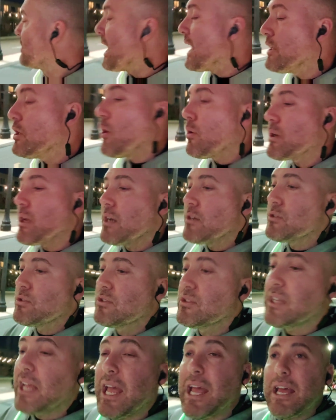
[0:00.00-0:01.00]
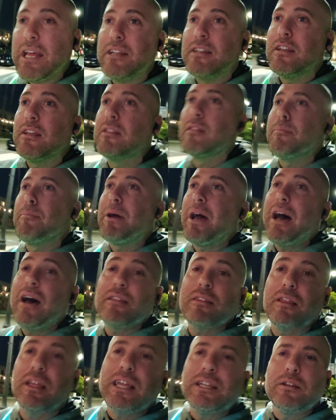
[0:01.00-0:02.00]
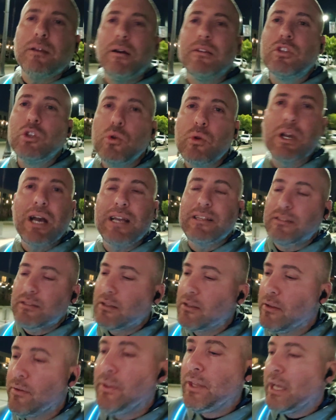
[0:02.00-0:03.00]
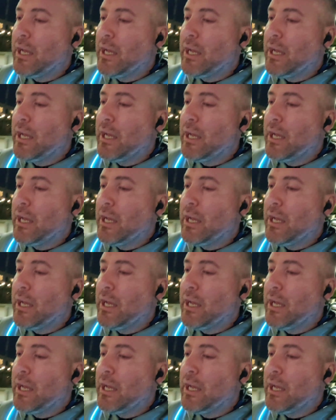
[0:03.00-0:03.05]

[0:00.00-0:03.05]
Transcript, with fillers: They don't understand the path, and you guys,